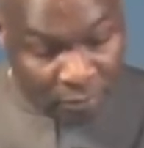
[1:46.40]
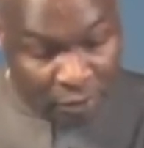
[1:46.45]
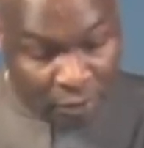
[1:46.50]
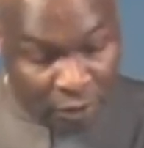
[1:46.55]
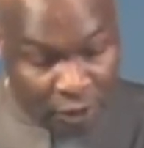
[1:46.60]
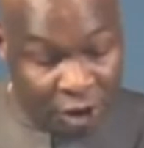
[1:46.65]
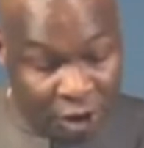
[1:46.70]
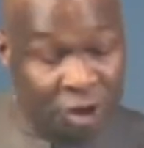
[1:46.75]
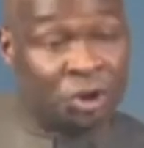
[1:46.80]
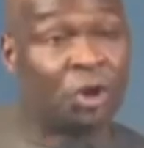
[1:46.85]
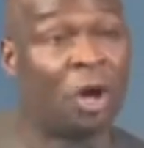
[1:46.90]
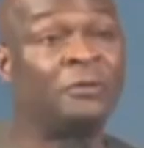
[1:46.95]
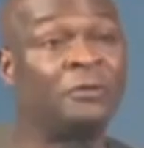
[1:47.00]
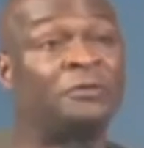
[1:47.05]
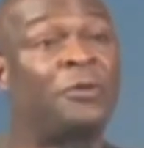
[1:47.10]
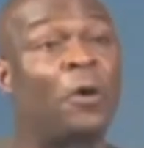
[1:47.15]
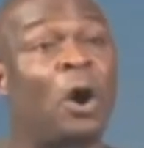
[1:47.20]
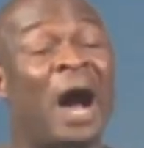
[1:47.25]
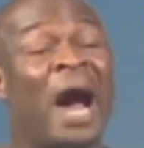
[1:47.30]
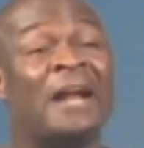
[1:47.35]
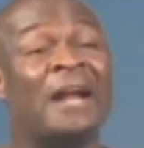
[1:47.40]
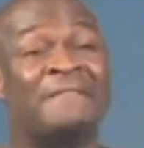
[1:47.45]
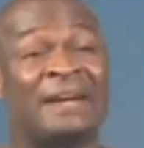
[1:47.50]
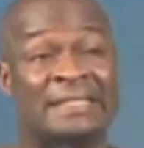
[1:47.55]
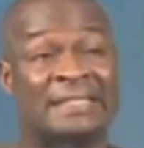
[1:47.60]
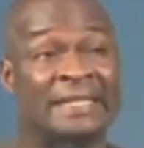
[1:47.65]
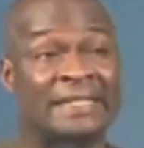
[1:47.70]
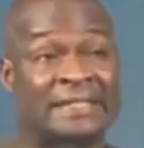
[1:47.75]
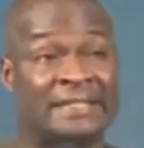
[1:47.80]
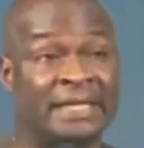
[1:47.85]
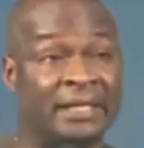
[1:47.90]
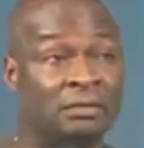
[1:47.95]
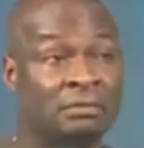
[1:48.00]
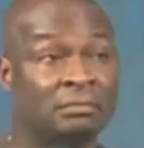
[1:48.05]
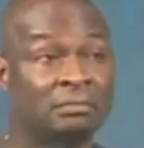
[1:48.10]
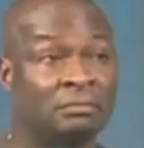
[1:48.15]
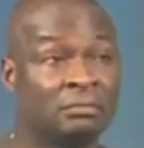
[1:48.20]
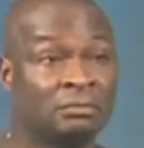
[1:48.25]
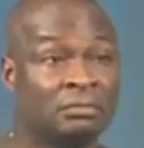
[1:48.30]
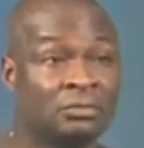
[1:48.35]
In John 4 and verse
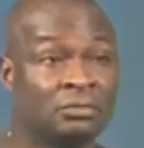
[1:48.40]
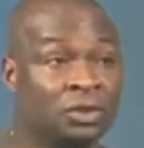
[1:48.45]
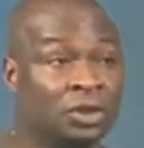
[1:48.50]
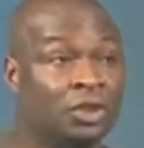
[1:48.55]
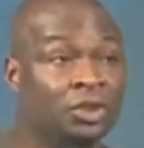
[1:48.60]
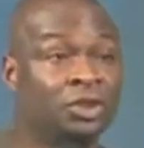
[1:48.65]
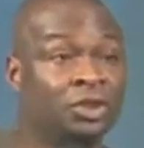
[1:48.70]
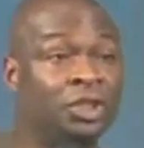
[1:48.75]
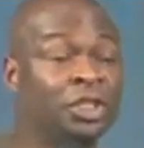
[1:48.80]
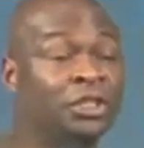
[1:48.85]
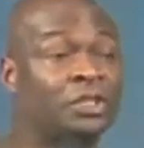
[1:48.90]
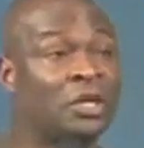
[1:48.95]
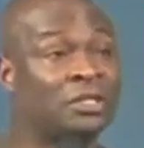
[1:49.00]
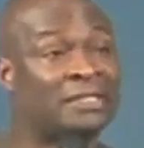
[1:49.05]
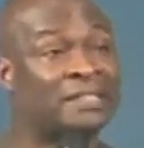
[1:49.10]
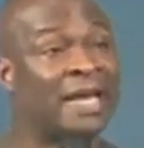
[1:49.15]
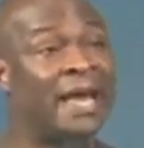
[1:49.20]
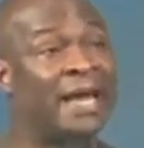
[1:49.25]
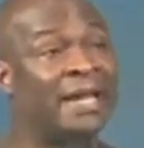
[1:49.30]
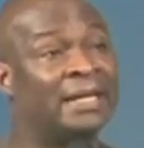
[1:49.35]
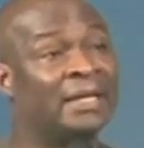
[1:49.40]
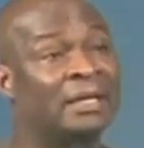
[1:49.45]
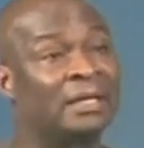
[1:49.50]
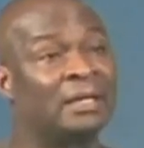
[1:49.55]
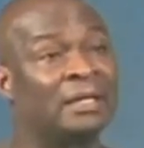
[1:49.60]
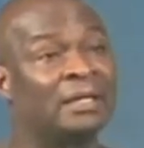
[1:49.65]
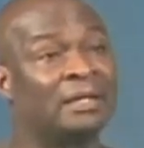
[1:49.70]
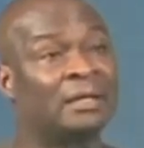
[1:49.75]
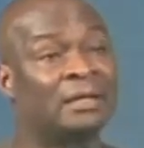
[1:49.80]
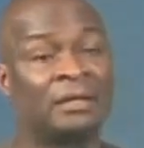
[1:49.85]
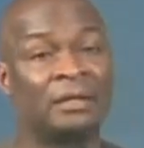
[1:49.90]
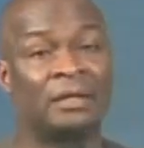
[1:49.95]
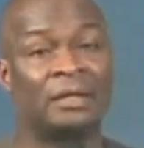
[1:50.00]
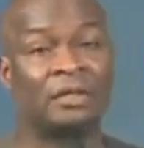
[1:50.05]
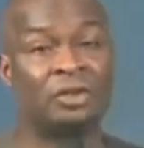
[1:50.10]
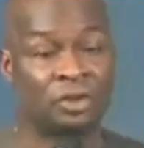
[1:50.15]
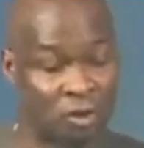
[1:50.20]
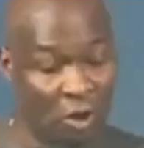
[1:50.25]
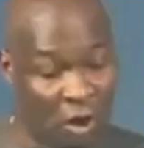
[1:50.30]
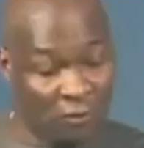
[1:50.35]
16, Jesus said,
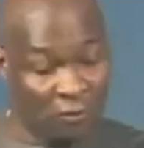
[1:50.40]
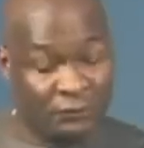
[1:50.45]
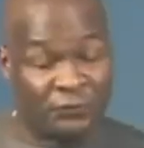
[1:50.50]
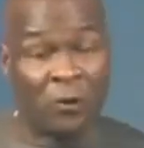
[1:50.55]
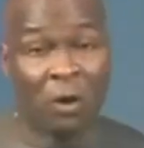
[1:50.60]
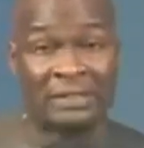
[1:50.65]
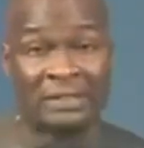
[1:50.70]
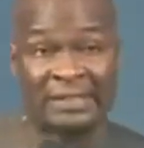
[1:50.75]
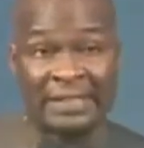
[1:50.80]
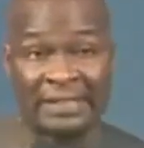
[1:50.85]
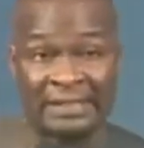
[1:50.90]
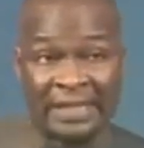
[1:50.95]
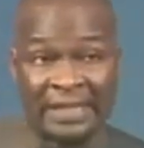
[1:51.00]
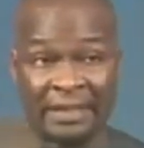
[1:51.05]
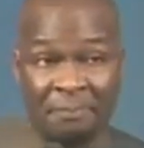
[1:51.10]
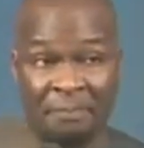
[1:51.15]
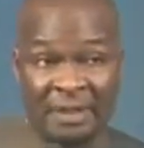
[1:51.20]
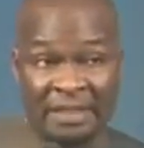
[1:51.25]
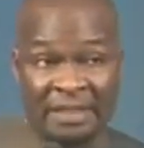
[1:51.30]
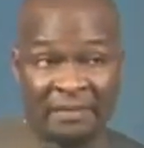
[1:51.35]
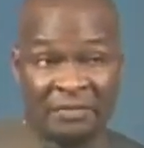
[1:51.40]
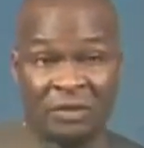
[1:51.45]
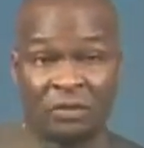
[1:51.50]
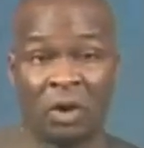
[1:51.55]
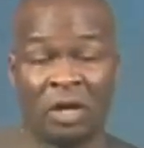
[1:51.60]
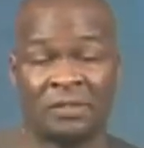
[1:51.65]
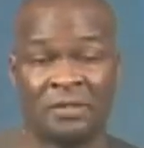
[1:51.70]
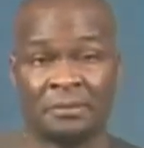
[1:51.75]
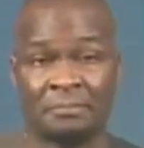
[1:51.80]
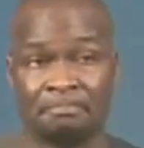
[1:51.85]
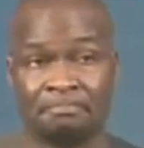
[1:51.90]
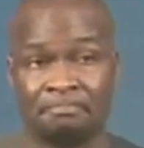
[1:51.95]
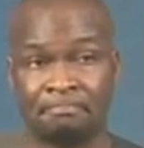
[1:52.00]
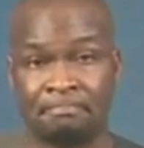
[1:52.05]
John 4, 16, please give it to us.